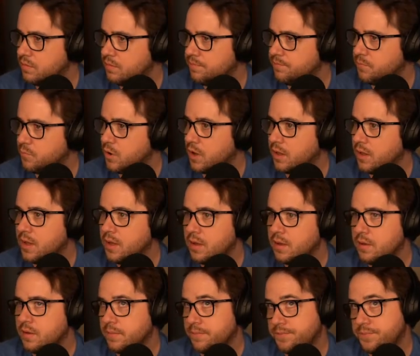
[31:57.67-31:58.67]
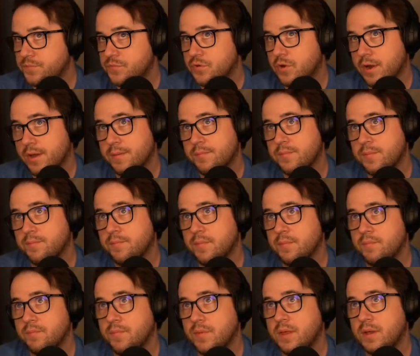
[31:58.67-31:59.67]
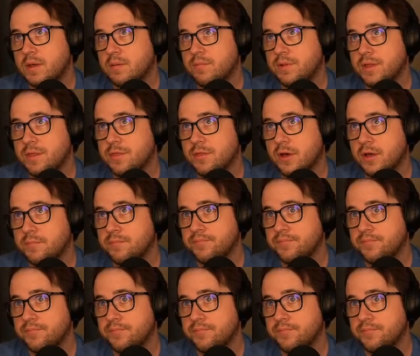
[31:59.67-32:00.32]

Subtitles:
well, sorry, incomplete thought.